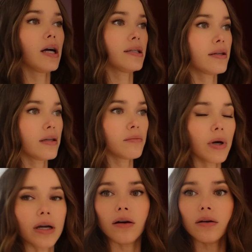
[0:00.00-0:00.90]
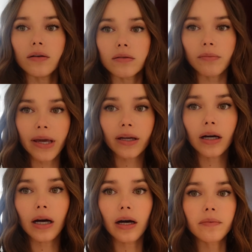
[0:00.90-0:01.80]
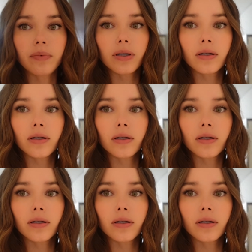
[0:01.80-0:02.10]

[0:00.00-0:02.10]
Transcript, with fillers: I did my own makeup.